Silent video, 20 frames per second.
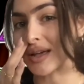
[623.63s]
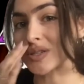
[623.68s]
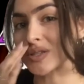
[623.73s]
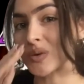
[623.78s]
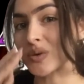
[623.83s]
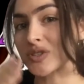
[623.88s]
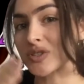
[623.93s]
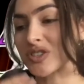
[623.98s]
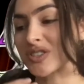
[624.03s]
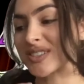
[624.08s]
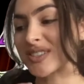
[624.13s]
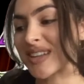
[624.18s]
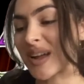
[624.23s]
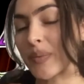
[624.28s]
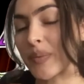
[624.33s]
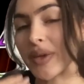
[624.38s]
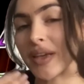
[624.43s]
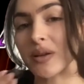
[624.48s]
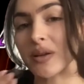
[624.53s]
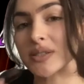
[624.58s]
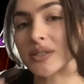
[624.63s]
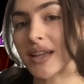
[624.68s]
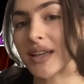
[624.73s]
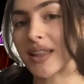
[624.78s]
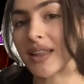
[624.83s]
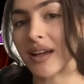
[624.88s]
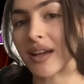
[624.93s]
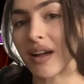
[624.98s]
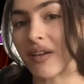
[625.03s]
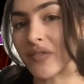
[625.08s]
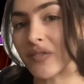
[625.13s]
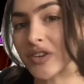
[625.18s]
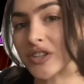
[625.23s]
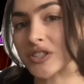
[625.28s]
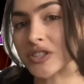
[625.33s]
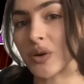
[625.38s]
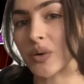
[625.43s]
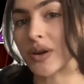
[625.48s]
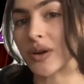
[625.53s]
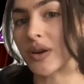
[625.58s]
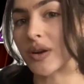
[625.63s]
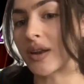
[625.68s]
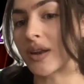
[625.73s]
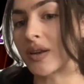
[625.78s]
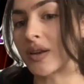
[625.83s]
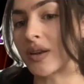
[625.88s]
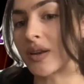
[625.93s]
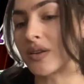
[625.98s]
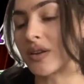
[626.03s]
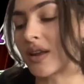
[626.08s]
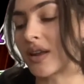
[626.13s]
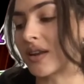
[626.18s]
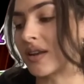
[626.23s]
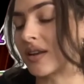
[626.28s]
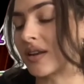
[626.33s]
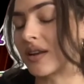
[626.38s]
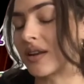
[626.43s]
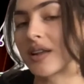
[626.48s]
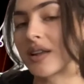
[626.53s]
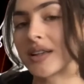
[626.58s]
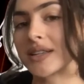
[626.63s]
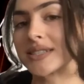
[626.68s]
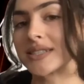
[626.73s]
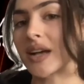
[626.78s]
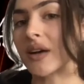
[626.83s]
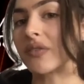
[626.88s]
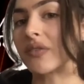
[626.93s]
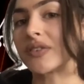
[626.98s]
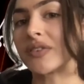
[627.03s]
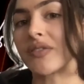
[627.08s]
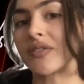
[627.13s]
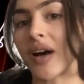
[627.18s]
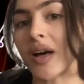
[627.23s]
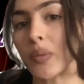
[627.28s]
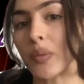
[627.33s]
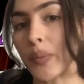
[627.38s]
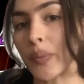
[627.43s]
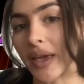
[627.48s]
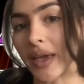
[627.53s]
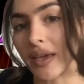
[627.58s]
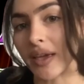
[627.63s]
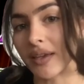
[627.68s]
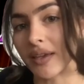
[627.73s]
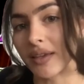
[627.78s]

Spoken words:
So it's just stepping outside that comfort zone and self-developing